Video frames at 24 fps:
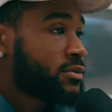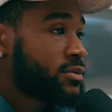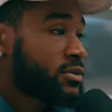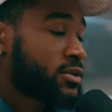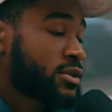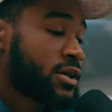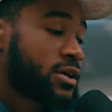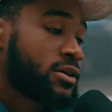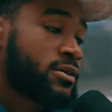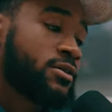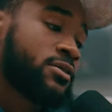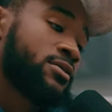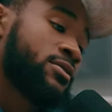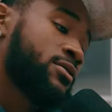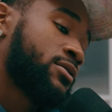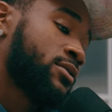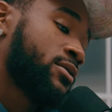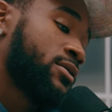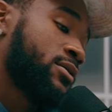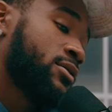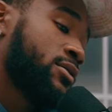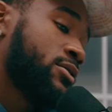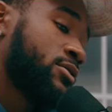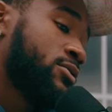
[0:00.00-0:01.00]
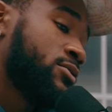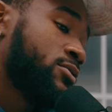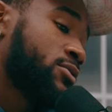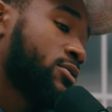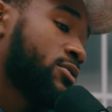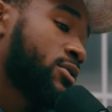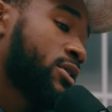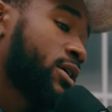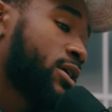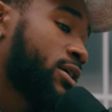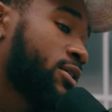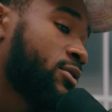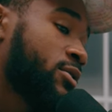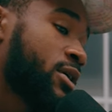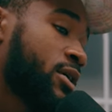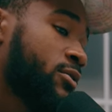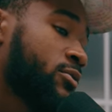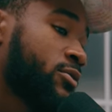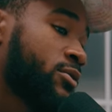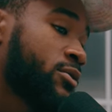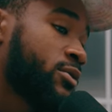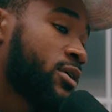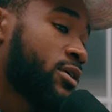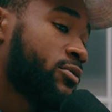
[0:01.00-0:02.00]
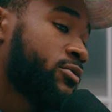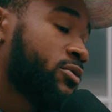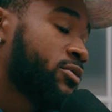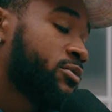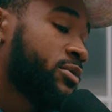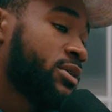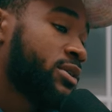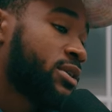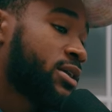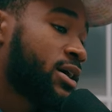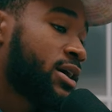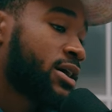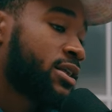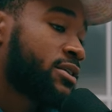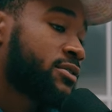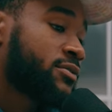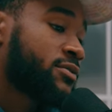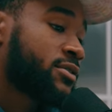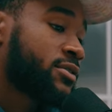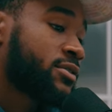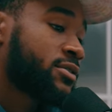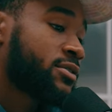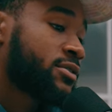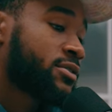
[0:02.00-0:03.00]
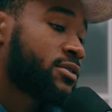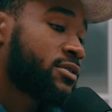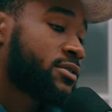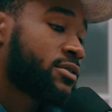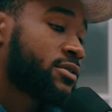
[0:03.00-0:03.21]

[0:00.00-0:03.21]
Like, you know, I ain't, I won't, I won't be lying if I